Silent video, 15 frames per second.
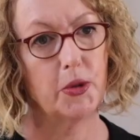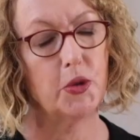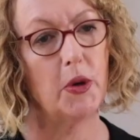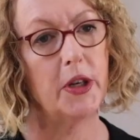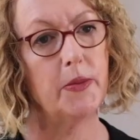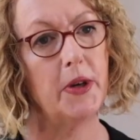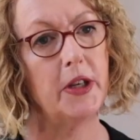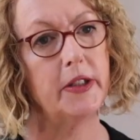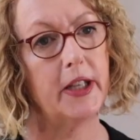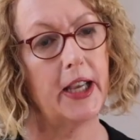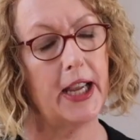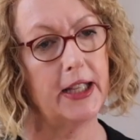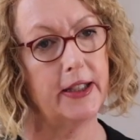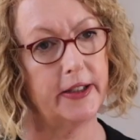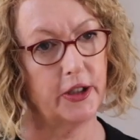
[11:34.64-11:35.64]
But what about the
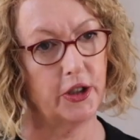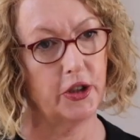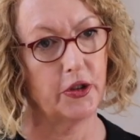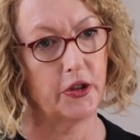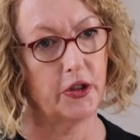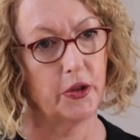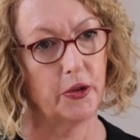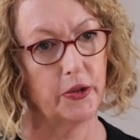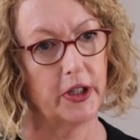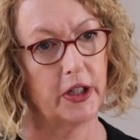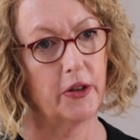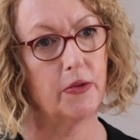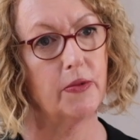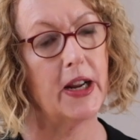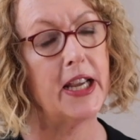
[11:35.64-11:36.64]
health issues, though, that
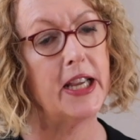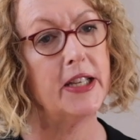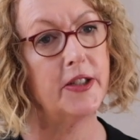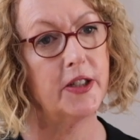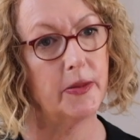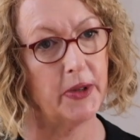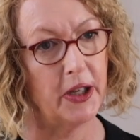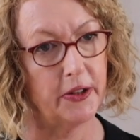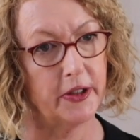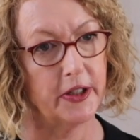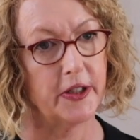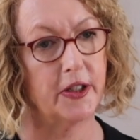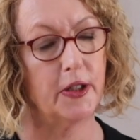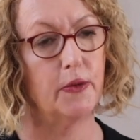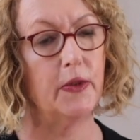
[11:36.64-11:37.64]
are raised about
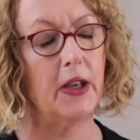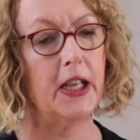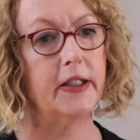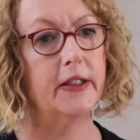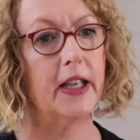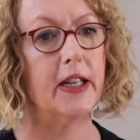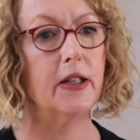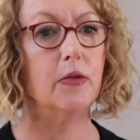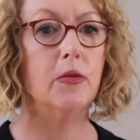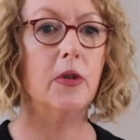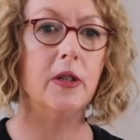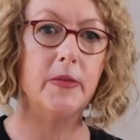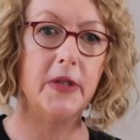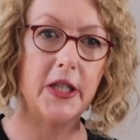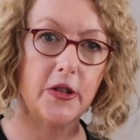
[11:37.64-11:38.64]
this? The fact that
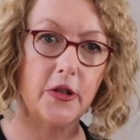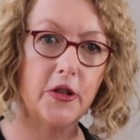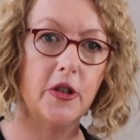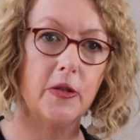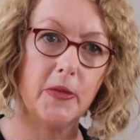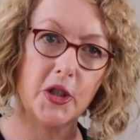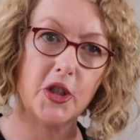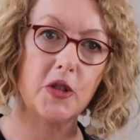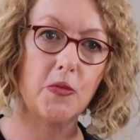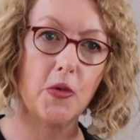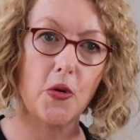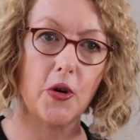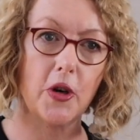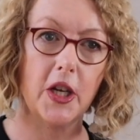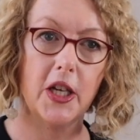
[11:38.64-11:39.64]
1 metre, you're much
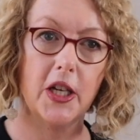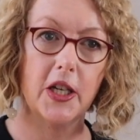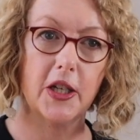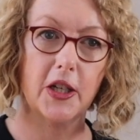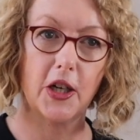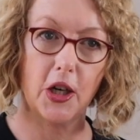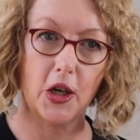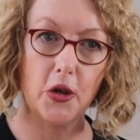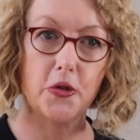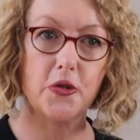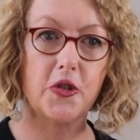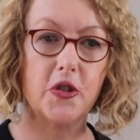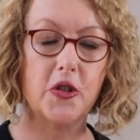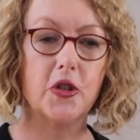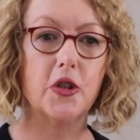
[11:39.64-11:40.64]
more
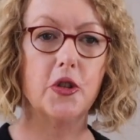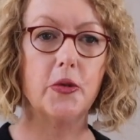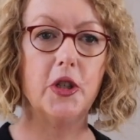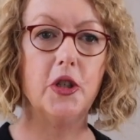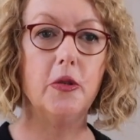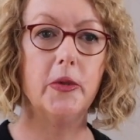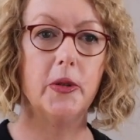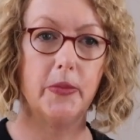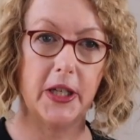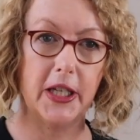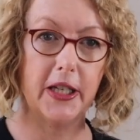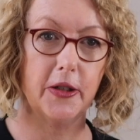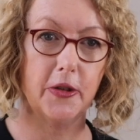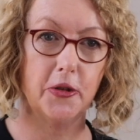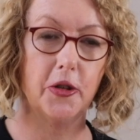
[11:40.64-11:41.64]
close to a human
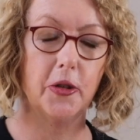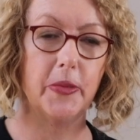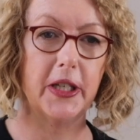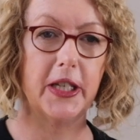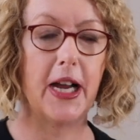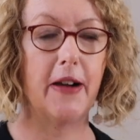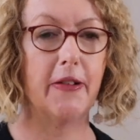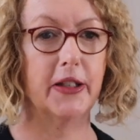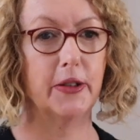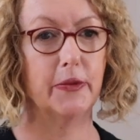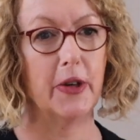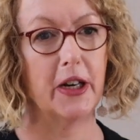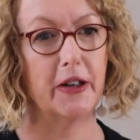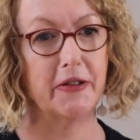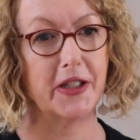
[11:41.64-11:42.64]
being who could be carrying the
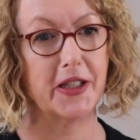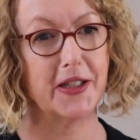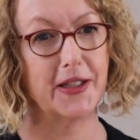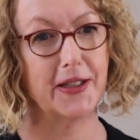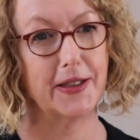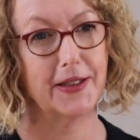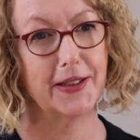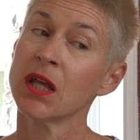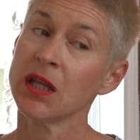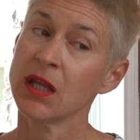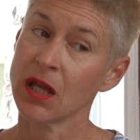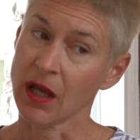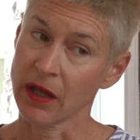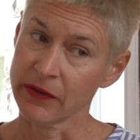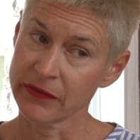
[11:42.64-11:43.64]
virus.
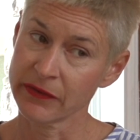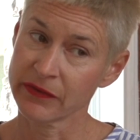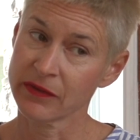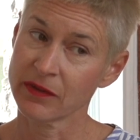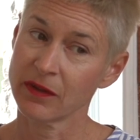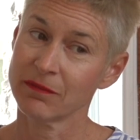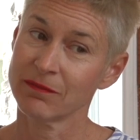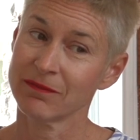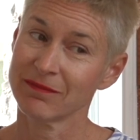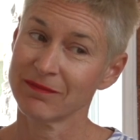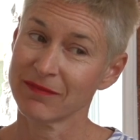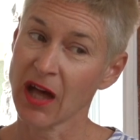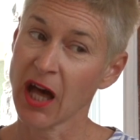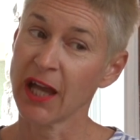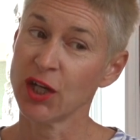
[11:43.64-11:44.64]
Yes,
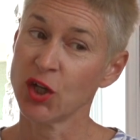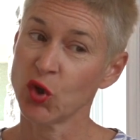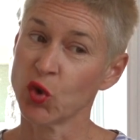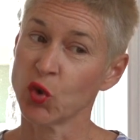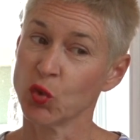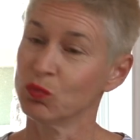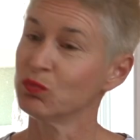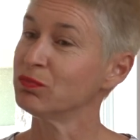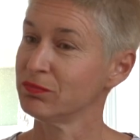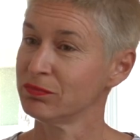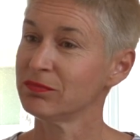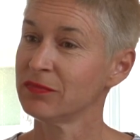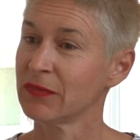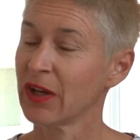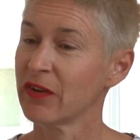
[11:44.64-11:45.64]
I know.
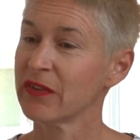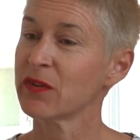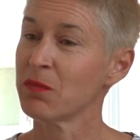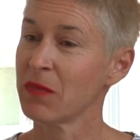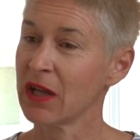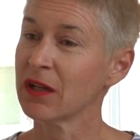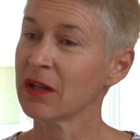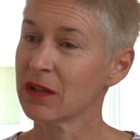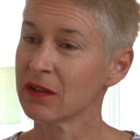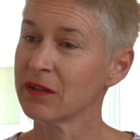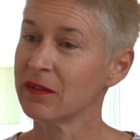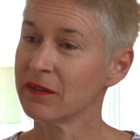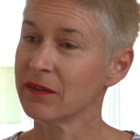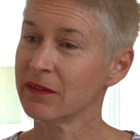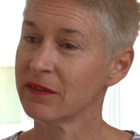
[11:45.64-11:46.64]
There is a medical
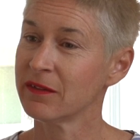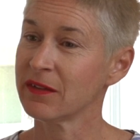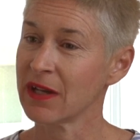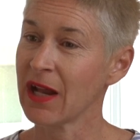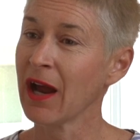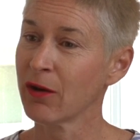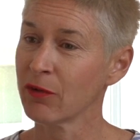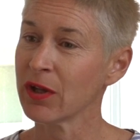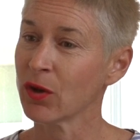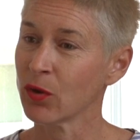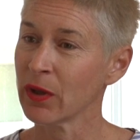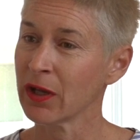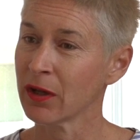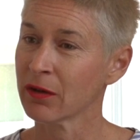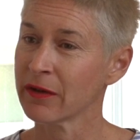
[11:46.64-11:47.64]
scenario
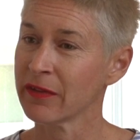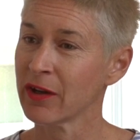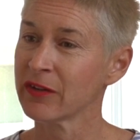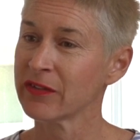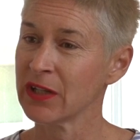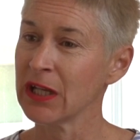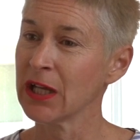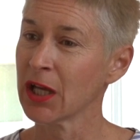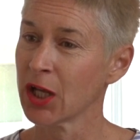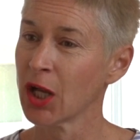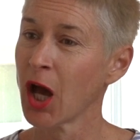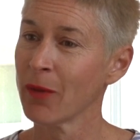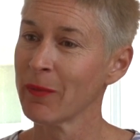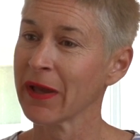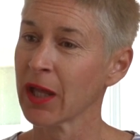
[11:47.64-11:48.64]
here, and there's an
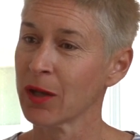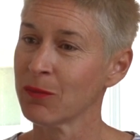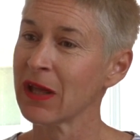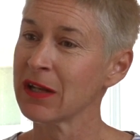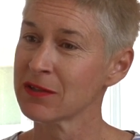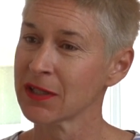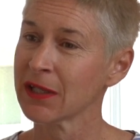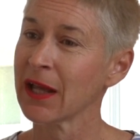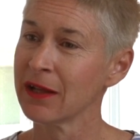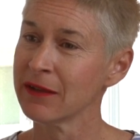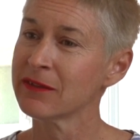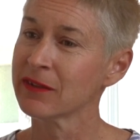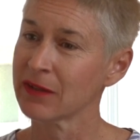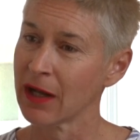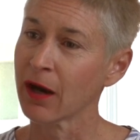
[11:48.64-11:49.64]
economic and mental
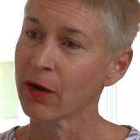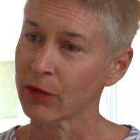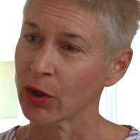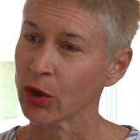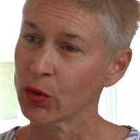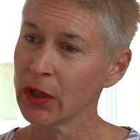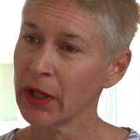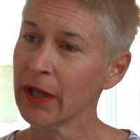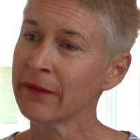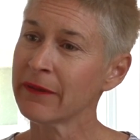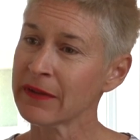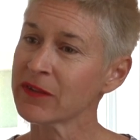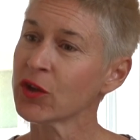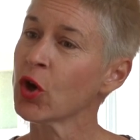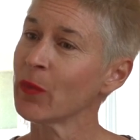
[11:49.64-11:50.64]
health scenario
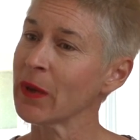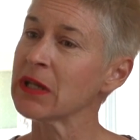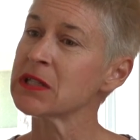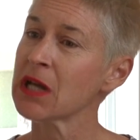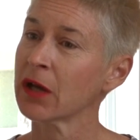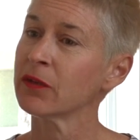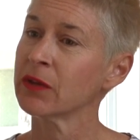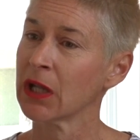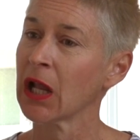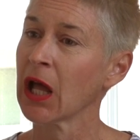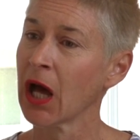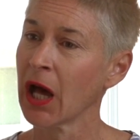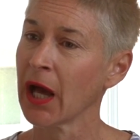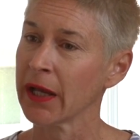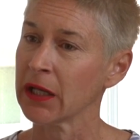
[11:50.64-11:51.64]
that's coming down the
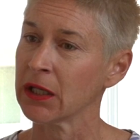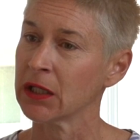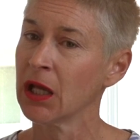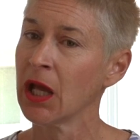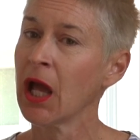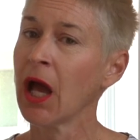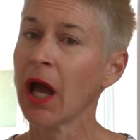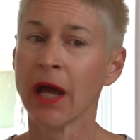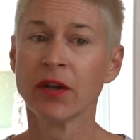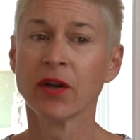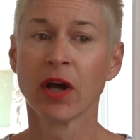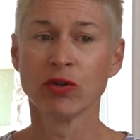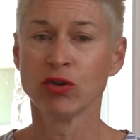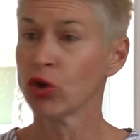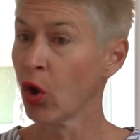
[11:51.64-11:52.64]
line. And
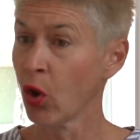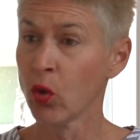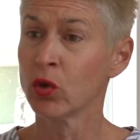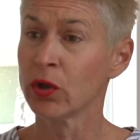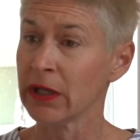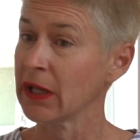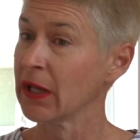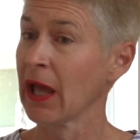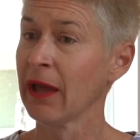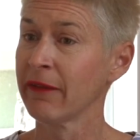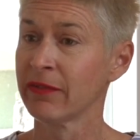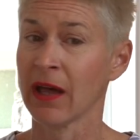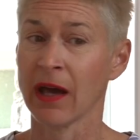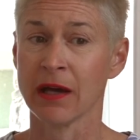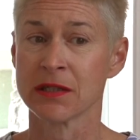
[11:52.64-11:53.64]
I totally
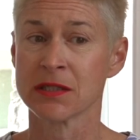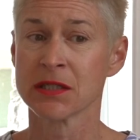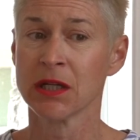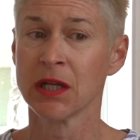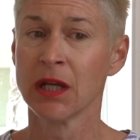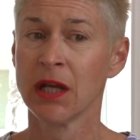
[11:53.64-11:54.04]
get that.